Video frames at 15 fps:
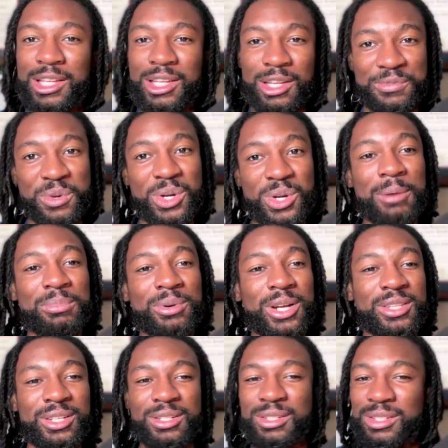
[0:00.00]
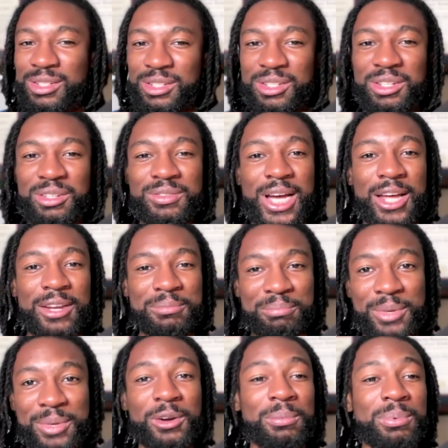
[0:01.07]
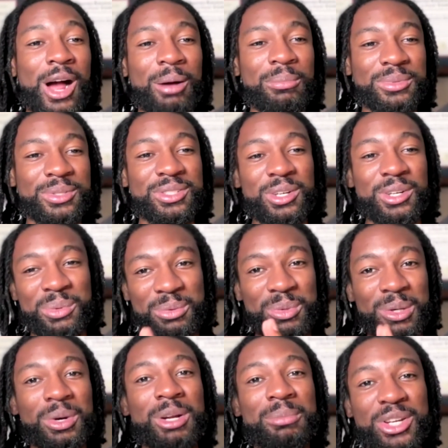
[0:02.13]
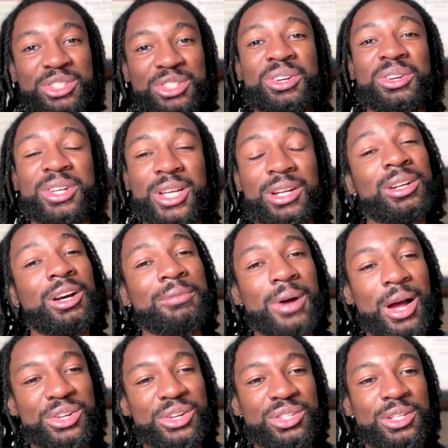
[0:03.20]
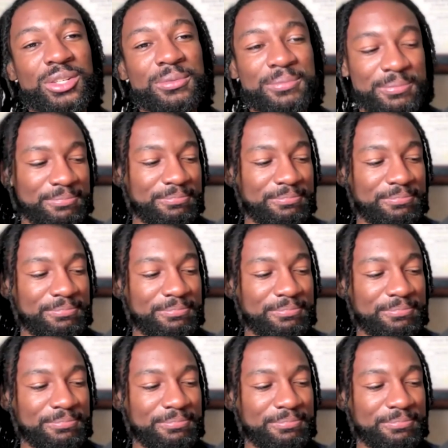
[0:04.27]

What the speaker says: if you're not breathing, you've got bigger problems. So we want to make sure you get enough oxygen.